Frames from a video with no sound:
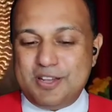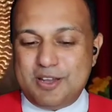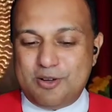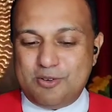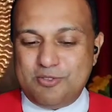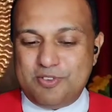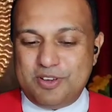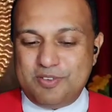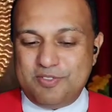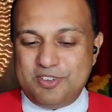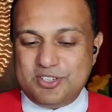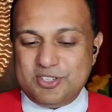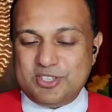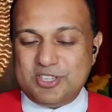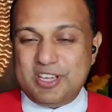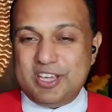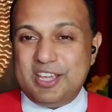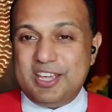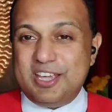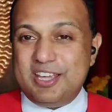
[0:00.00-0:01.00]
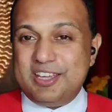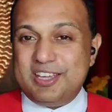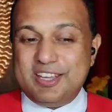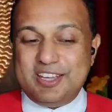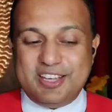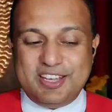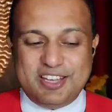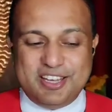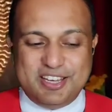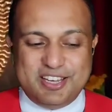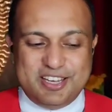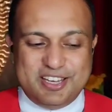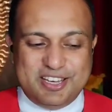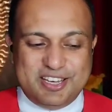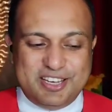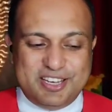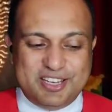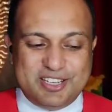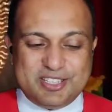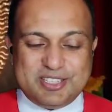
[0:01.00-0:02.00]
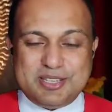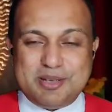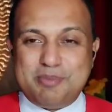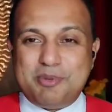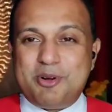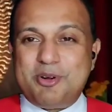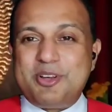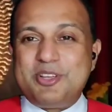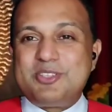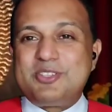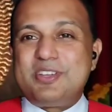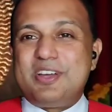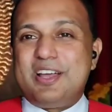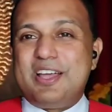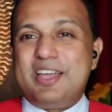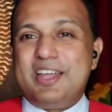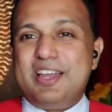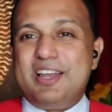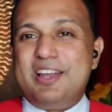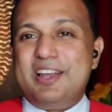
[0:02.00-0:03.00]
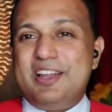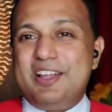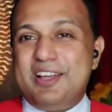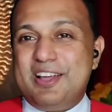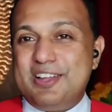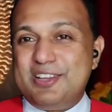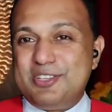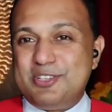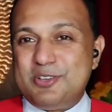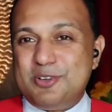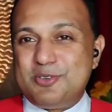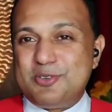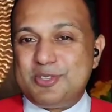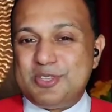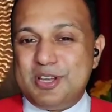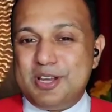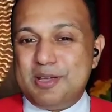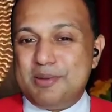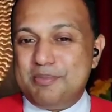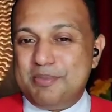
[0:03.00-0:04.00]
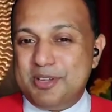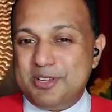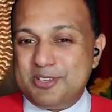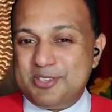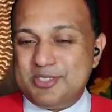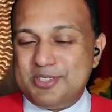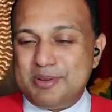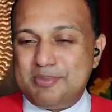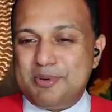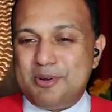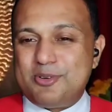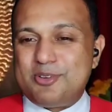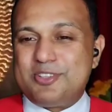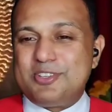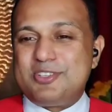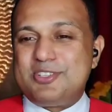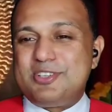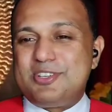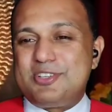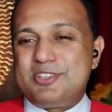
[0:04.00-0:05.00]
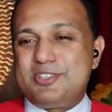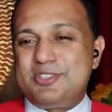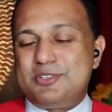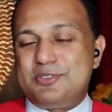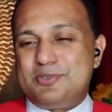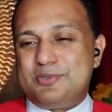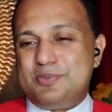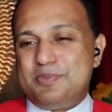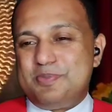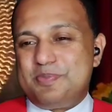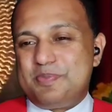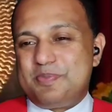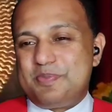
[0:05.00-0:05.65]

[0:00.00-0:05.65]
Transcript: now, when we say it's about Israel and Jerusalem, it's about the church too.